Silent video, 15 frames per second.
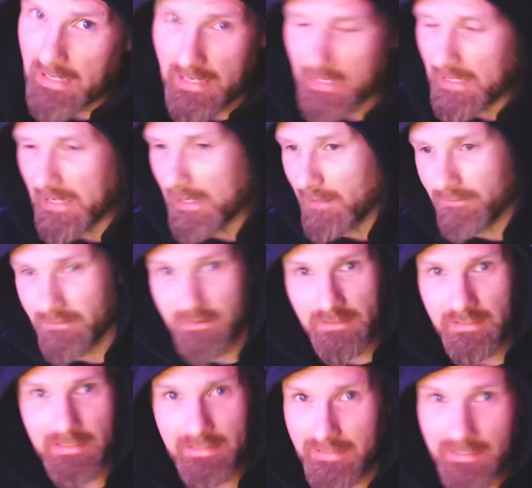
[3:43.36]

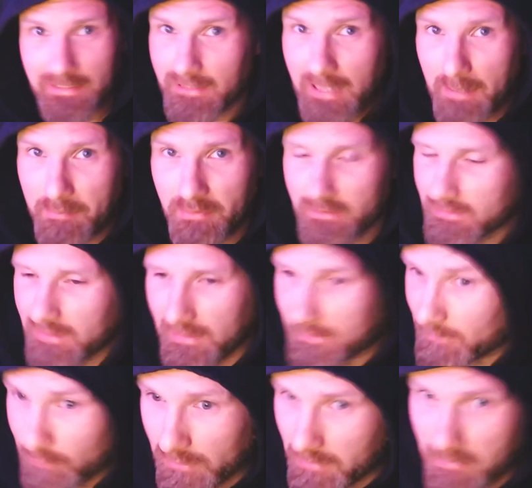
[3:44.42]
obviously it happens, and you
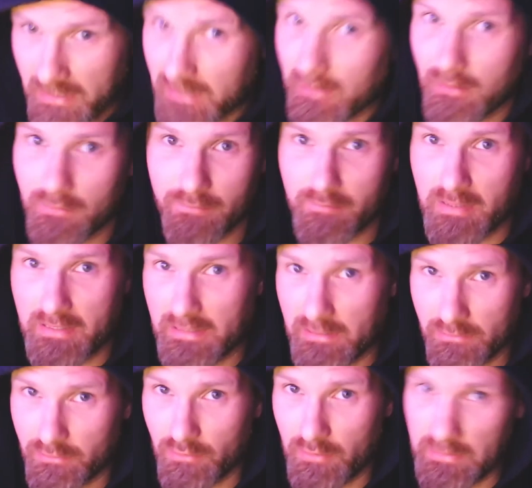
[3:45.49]
can make a lot of money
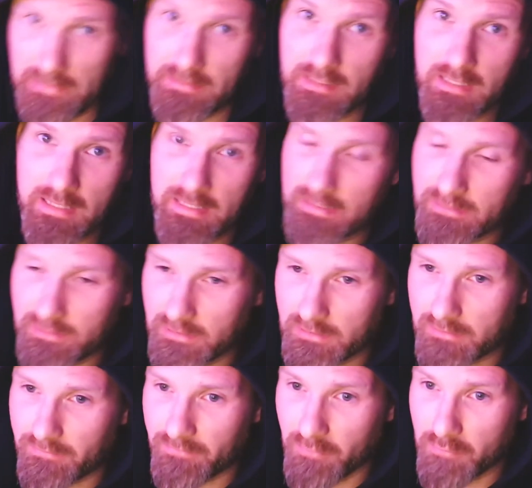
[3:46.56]
also on it. It's
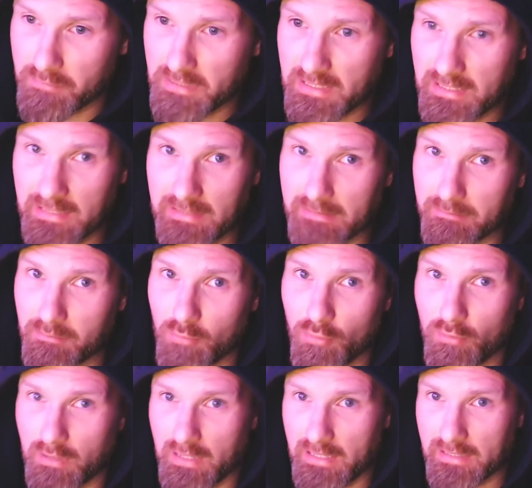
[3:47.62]
just, for me, more
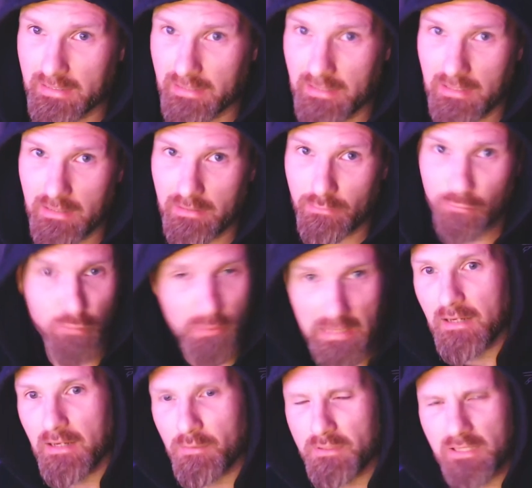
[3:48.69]
like a roulette,
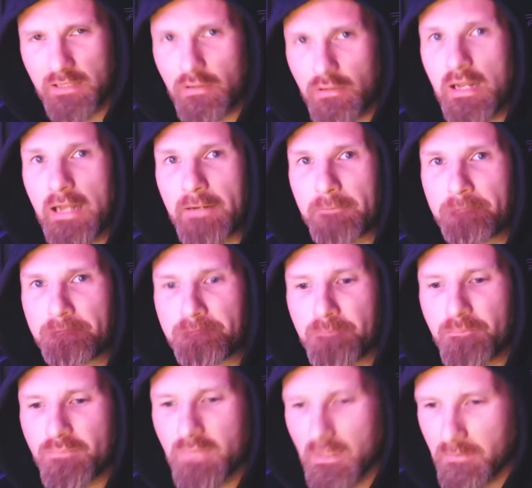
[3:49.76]
which I don't like.
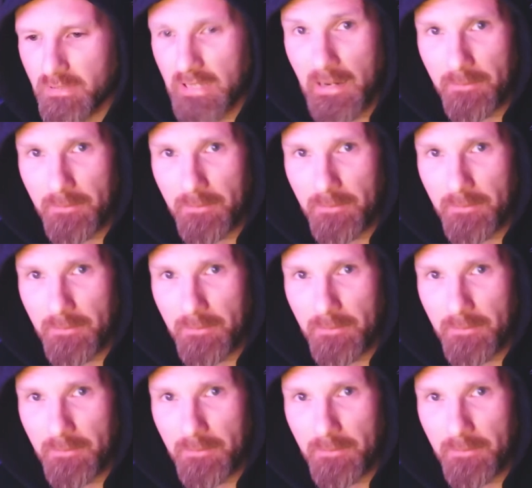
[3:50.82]
But yeah.